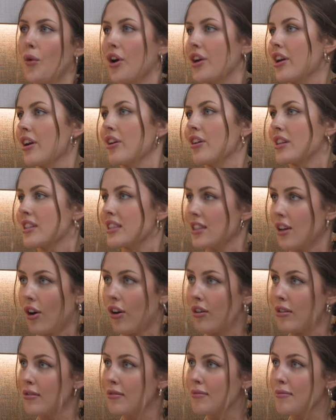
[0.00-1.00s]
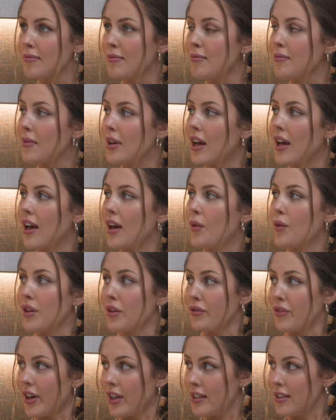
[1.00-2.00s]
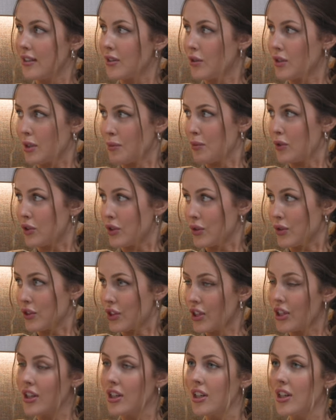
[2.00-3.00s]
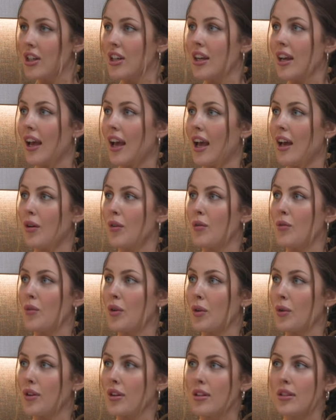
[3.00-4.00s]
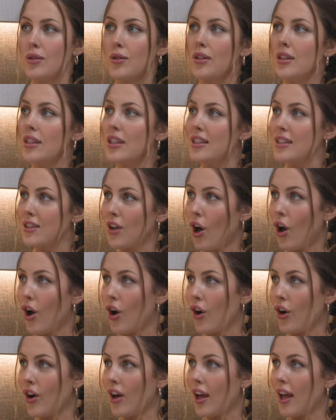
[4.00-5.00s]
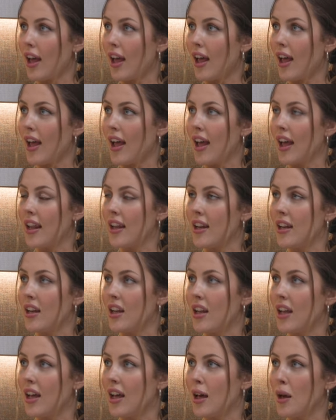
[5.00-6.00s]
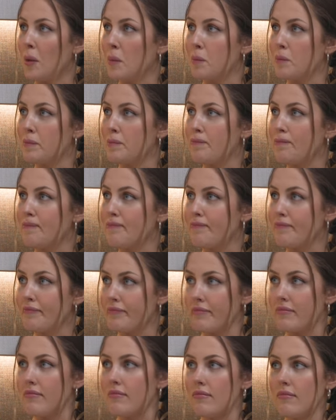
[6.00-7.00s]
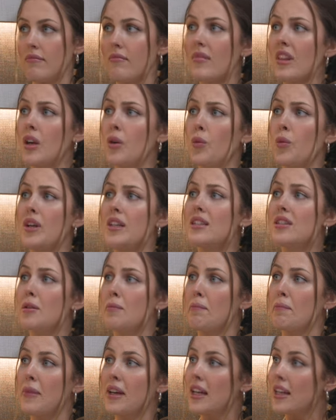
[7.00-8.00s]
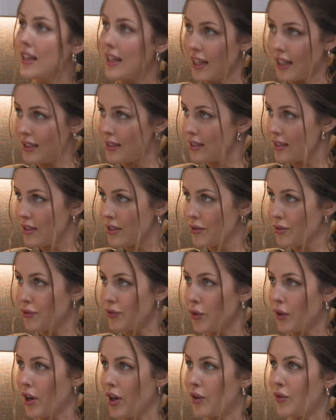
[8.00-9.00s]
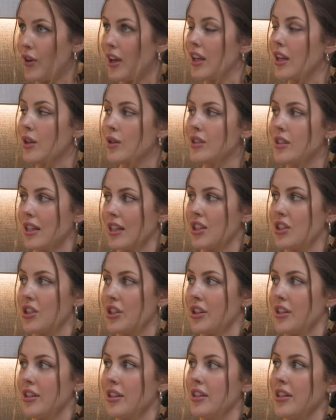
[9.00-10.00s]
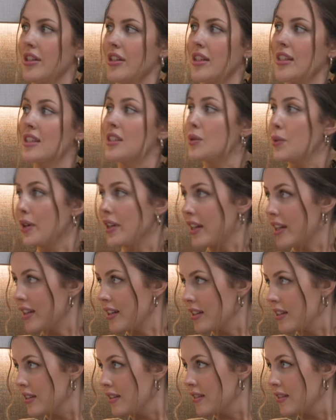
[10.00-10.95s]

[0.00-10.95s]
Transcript: working on a song with a friend who's a producer, and we were doing this song, and we submitted it for a radio station in Sweden,